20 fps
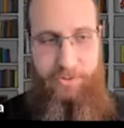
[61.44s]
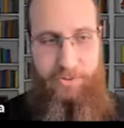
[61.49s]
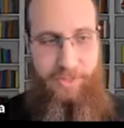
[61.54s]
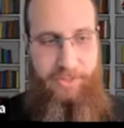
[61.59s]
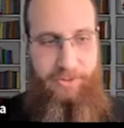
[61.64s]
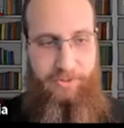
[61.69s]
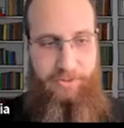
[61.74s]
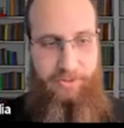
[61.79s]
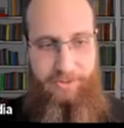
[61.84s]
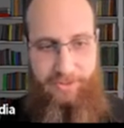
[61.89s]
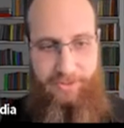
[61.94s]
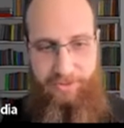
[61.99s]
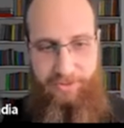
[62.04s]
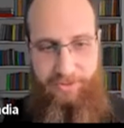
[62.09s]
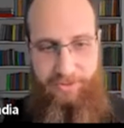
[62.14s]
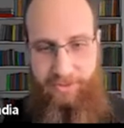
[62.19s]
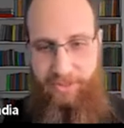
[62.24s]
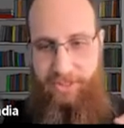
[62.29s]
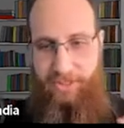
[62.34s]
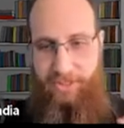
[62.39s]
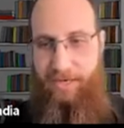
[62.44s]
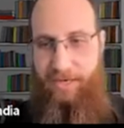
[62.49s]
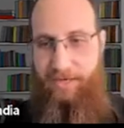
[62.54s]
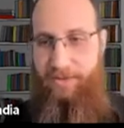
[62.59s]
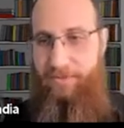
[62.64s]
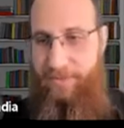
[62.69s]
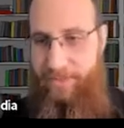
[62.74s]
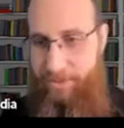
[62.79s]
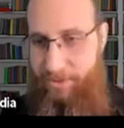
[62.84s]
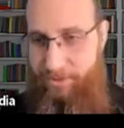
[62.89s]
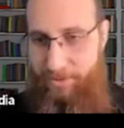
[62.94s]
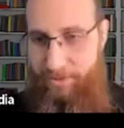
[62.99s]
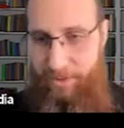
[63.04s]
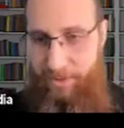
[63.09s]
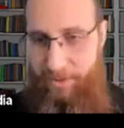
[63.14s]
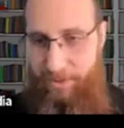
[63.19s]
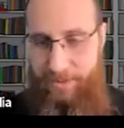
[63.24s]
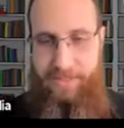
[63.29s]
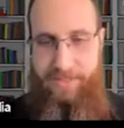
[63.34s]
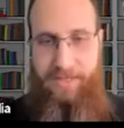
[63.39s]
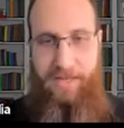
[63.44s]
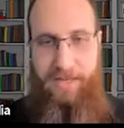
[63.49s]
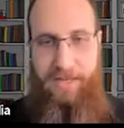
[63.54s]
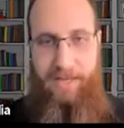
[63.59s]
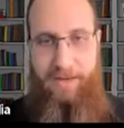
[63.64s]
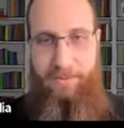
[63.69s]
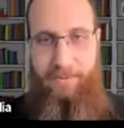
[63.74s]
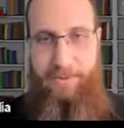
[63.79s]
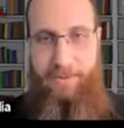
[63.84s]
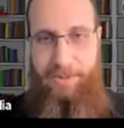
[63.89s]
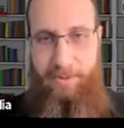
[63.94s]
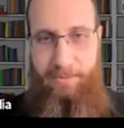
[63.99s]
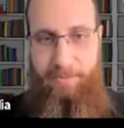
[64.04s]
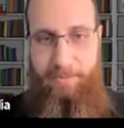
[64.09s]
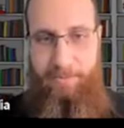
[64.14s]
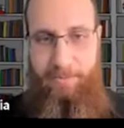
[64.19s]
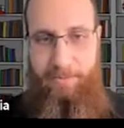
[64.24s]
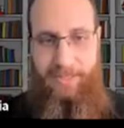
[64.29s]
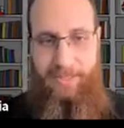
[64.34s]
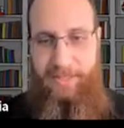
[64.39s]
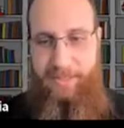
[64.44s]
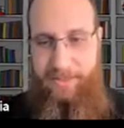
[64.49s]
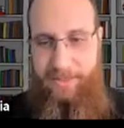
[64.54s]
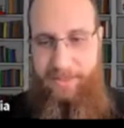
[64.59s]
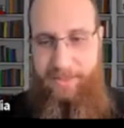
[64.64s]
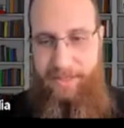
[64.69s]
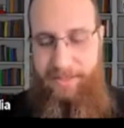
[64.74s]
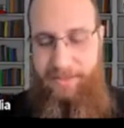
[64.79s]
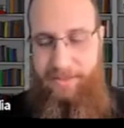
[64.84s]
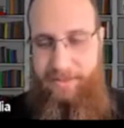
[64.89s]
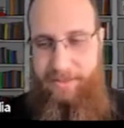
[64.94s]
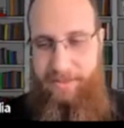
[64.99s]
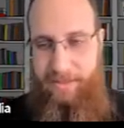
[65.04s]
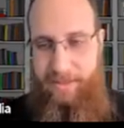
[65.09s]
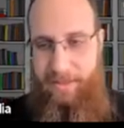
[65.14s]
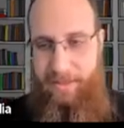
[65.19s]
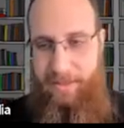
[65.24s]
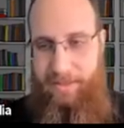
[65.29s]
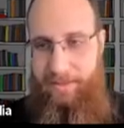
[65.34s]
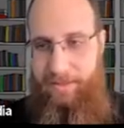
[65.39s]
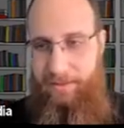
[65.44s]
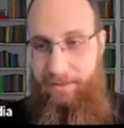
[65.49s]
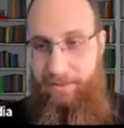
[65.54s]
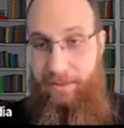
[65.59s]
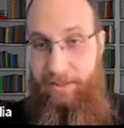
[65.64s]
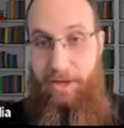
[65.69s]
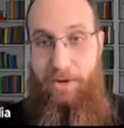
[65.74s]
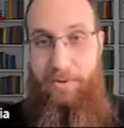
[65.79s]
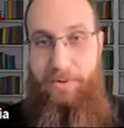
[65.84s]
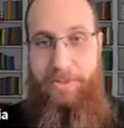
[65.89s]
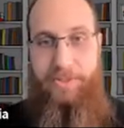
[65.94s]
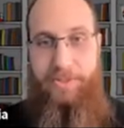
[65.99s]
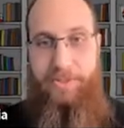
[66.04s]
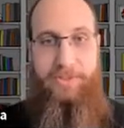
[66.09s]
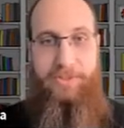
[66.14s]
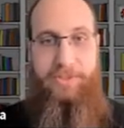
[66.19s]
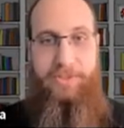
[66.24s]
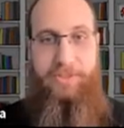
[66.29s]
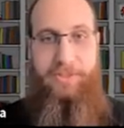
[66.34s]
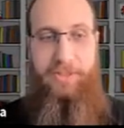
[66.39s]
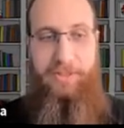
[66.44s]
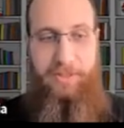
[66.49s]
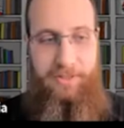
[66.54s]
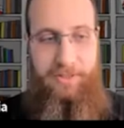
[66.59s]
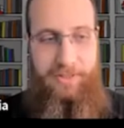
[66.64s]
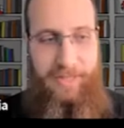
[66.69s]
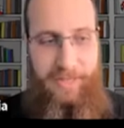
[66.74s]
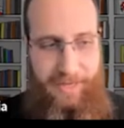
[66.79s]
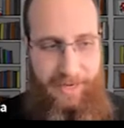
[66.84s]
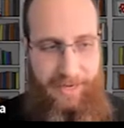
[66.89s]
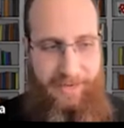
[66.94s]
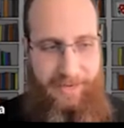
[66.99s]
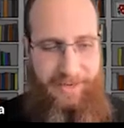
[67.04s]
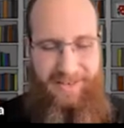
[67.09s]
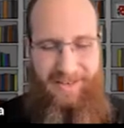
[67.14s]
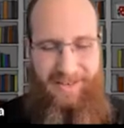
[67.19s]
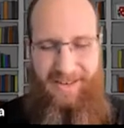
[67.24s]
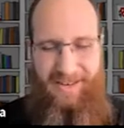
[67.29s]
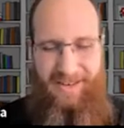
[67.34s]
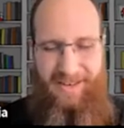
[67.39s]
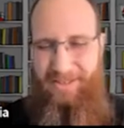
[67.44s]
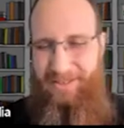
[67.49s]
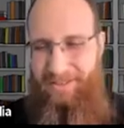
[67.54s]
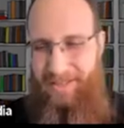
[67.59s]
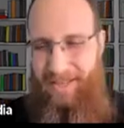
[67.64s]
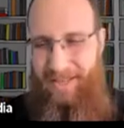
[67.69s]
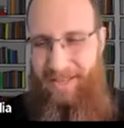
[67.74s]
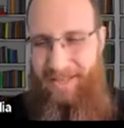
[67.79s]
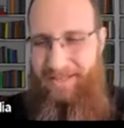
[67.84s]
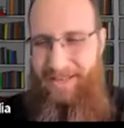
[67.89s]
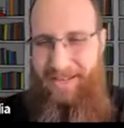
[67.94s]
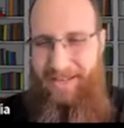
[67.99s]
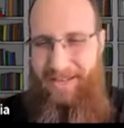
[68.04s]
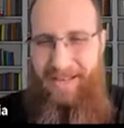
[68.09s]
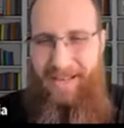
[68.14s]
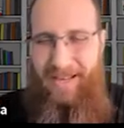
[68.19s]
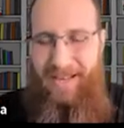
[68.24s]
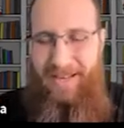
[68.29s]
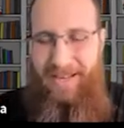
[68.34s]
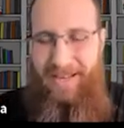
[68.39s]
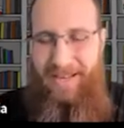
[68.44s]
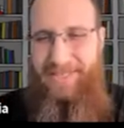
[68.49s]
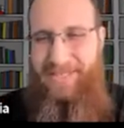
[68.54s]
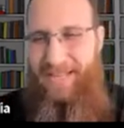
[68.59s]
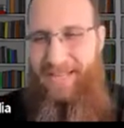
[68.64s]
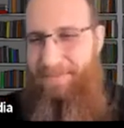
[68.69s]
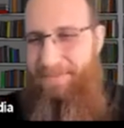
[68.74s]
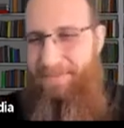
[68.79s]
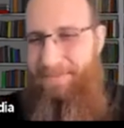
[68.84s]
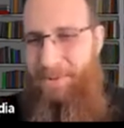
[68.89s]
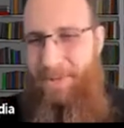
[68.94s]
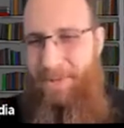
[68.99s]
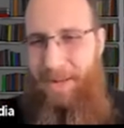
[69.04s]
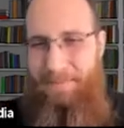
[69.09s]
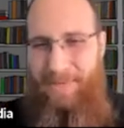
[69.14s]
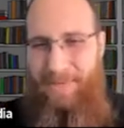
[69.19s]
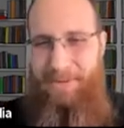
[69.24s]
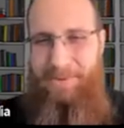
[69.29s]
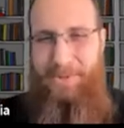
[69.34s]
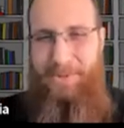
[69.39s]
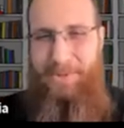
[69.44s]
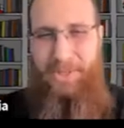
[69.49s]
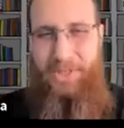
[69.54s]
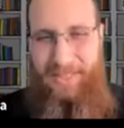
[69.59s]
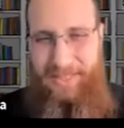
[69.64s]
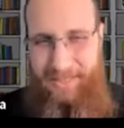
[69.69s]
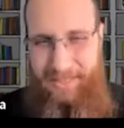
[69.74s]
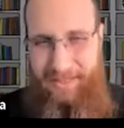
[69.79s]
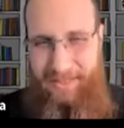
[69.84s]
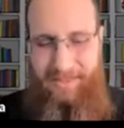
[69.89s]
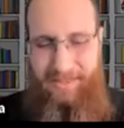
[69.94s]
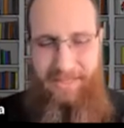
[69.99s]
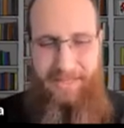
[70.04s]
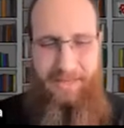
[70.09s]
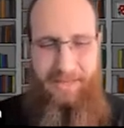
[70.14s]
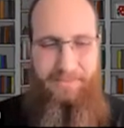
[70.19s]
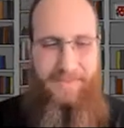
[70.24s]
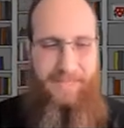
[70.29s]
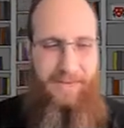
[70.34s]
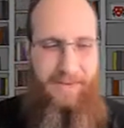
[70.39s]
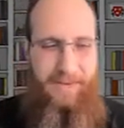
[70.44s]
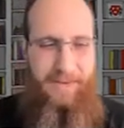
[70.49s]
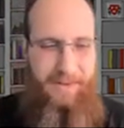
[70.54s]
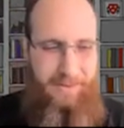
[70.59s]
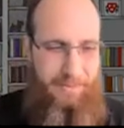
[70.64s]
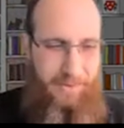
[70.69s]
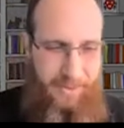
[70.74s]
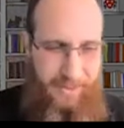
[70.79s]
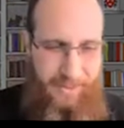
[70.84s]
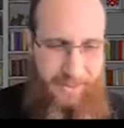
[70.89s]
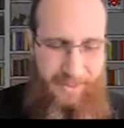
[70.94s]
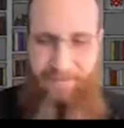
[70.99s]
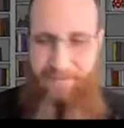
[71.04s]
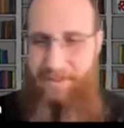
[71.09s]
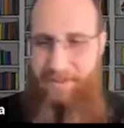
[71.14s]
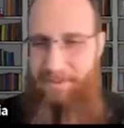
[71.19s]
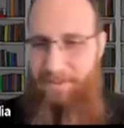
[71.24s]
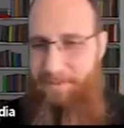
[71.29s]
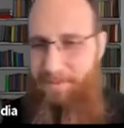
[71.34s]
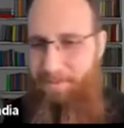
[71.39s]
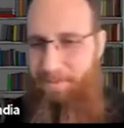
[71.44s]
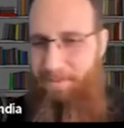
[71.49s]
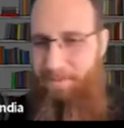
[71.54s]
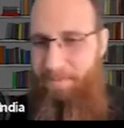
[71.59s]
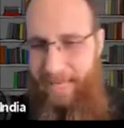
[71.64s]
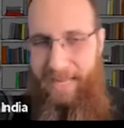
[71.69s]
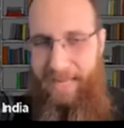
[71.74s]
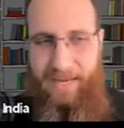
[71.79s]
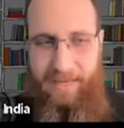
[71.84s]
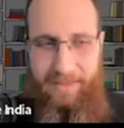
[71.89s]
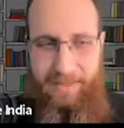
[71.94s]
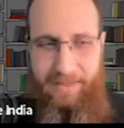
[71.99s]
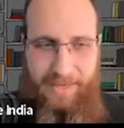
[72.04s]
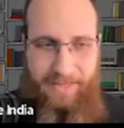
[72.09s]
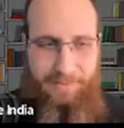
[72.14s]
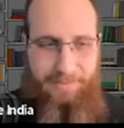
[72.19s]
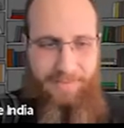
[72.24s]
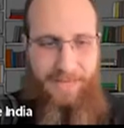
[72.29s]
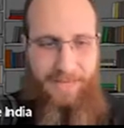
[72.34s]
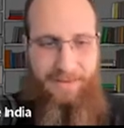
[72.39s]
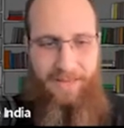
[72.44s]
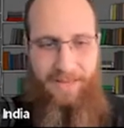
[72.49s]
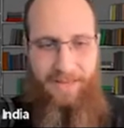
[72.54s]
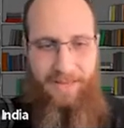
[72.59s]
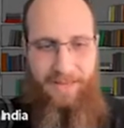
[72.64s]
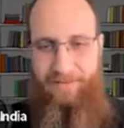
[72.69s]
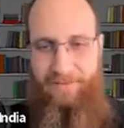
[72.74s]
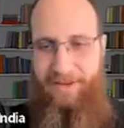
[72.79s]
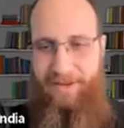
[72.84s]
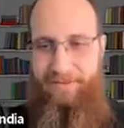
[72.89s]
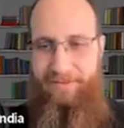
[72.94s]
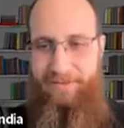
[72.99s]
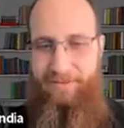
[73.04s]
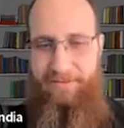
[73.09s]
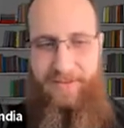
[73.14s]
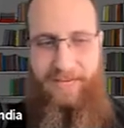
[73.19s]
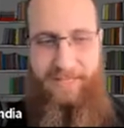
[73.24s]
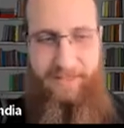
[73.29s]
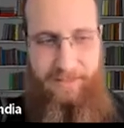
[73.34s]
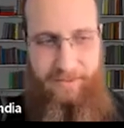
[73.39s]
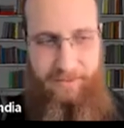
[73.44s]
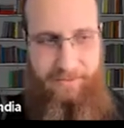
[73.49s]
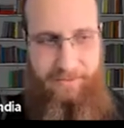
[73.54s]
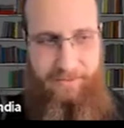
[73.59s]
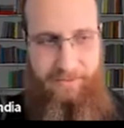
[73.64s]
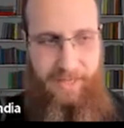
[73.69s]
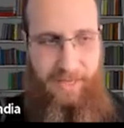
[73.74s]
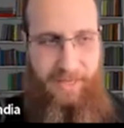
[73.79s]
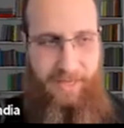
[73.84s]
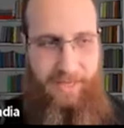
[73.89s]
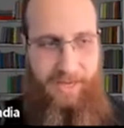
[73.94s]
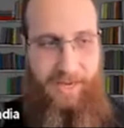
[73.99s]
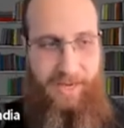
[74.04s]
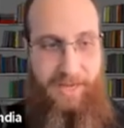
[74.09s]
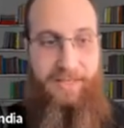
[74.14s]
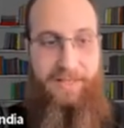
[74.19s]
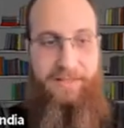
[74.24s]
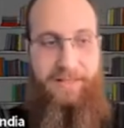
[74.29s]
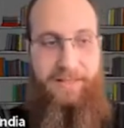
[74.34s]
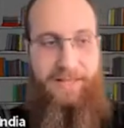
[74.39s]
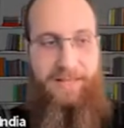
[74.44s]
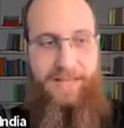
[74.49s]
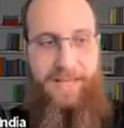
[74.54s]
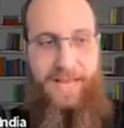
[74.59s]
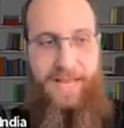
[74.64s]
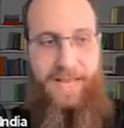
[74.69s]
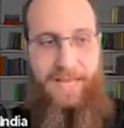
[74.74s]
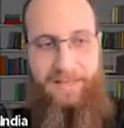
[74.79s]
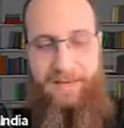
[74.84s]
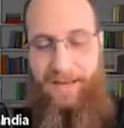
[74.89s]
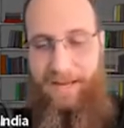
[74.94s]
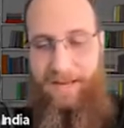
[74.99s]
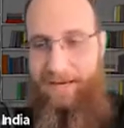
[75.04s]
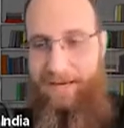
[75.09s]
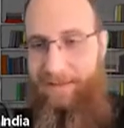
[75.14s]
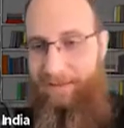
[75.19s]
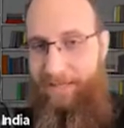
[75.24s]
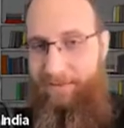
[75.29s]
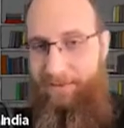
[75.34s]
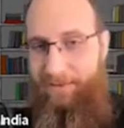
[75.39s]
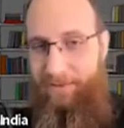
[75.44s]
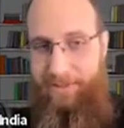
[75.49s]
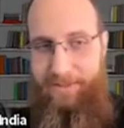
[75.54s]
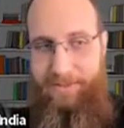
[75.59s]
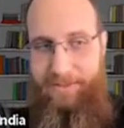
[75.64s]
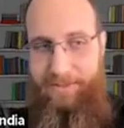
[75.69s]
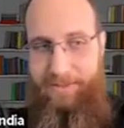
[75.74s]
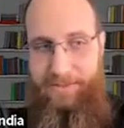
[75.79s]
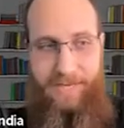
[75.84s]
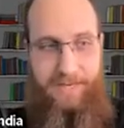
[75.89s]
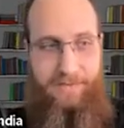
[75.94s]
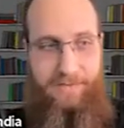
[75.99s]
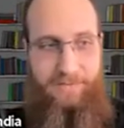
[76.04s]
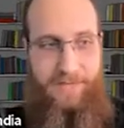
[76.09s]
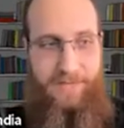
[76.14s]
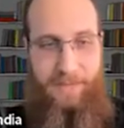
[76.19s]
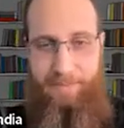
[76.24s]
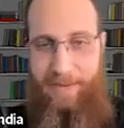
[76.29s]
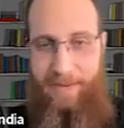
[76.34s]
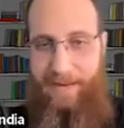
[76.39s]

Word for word: thresholds. There's the suck threshold, and that's when your ability is is uh, low, you're still learning, and you're and you're and it, and it kind of feels like I'm no I'm no good at this, and I'm terrible, and it feels bad, right? I'm not very effective. And then at that higher level, there's kind of that